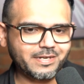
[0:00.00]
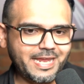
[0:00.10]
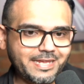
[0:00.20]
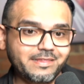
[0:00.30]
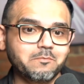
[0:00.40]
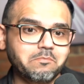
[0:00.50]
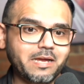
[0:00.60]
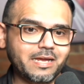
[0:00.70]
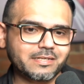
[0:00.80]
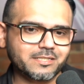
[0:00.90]
In the
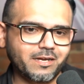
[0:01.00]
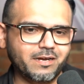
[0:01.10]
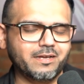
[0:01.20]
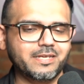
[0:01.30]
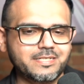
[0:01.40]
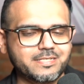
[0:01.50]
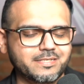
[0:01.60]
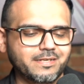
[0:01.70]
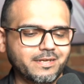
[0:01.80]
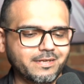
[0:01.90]
bank's eyes,
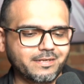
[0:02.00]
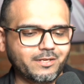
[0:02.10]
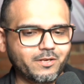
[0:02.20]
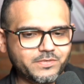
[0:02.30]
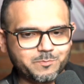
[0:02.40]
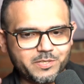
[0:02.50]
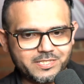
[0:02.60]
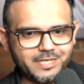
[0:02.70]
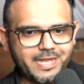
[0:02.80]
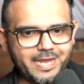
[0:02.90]
you know, if it's
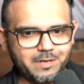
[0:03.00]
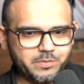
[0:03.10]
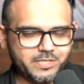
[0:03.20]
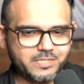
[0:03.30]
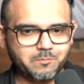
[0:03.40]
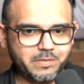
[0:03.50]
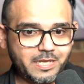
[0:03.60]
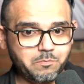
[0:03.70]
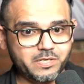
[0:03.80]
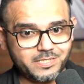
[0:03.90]
person A and person
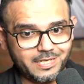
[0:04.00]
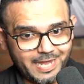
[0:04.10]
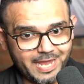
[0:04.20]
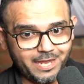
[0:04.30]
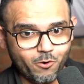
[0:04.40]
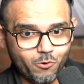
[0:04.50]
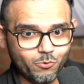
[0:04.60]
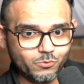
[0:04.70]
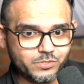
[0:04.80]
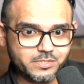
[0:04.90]
B, person A
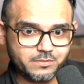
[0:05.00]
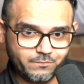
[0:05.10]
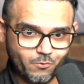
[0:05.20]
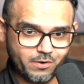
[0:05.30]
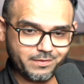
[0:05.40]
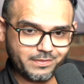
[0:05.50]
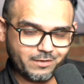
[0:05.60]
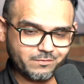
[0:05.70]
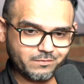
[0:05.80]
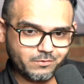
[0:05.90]
owns
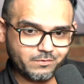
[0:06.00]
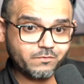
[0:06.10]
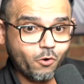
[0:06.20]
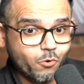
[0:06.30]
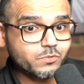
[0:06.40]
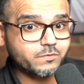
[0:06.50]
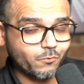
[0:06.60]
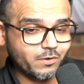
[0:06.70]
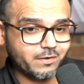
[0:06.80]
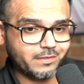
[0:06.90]
$400,000, owes
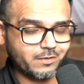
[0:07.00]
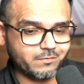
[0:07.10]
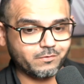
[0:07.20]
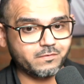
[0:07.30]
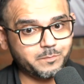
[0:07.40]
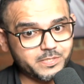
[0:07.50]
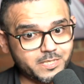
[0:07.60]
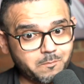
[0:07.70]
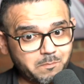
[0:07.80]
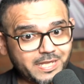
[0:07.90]
$400,000,
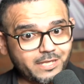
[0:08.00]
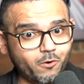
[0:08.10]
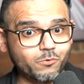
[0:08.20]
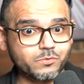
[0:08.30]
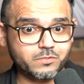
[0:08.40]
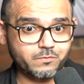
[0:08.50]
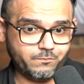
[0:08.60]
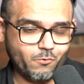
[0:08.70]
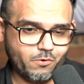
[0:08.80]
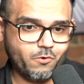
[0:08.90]
person B owns
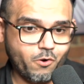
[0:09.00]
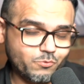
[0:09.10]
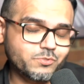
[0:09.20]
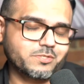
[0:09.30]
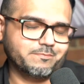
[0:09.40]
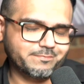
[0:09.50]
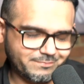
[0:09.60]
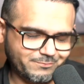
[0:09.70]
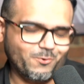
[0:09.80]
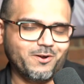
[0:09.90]
four, owes
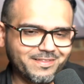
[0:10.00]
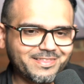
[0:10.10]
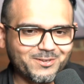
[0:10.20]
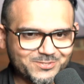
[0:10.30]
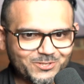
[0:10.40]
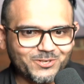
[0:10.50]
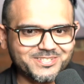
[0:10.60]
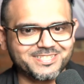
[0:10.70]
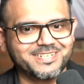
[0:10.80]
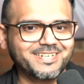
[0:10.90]

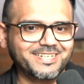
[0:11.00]
$400,000